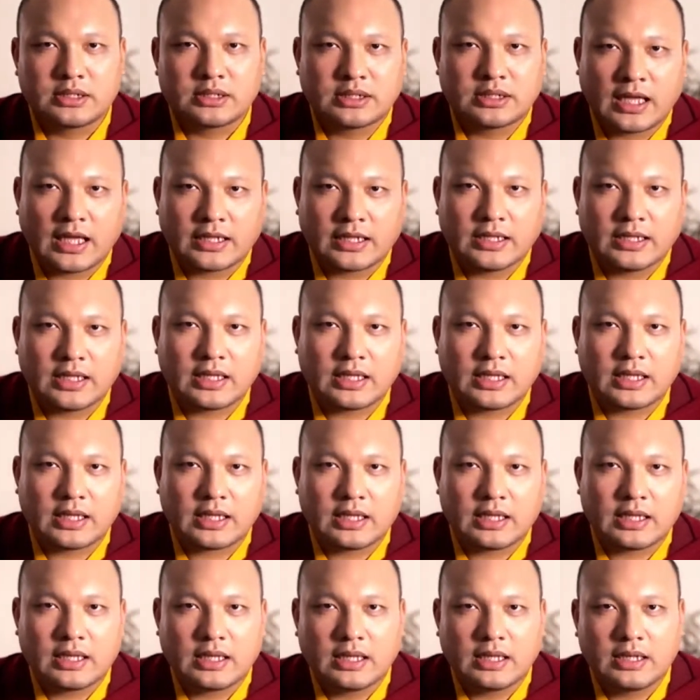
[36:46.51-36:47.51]
It wasn't like, it's
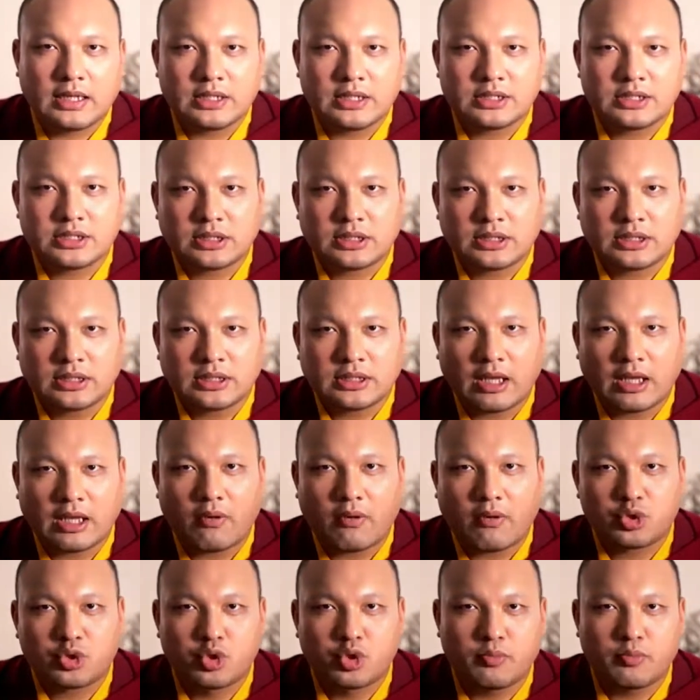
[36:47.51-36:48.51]
just the outside, the
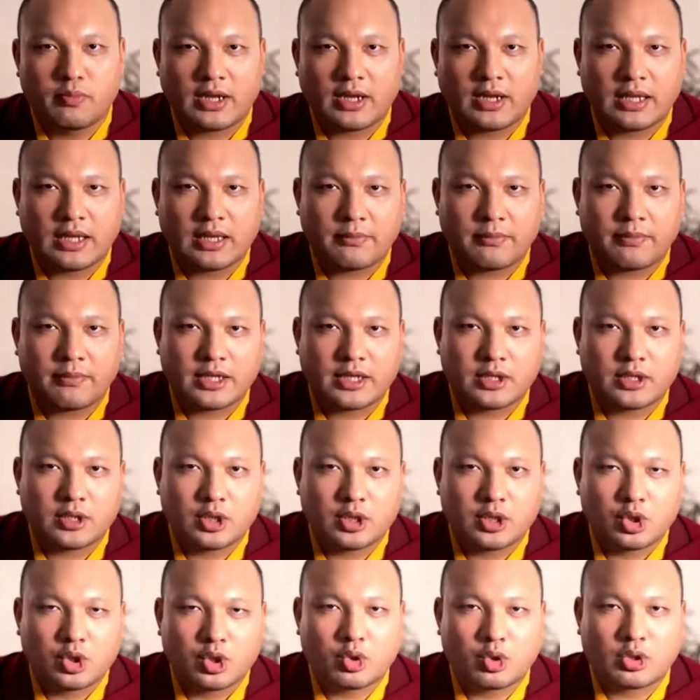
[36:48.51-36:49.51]
shell on the outside. It wasn't the
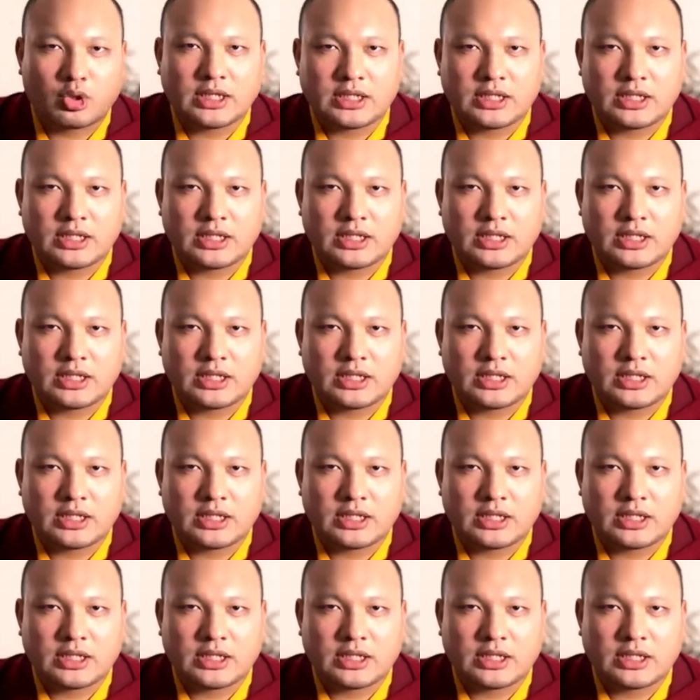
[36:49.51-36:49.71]
actual thing.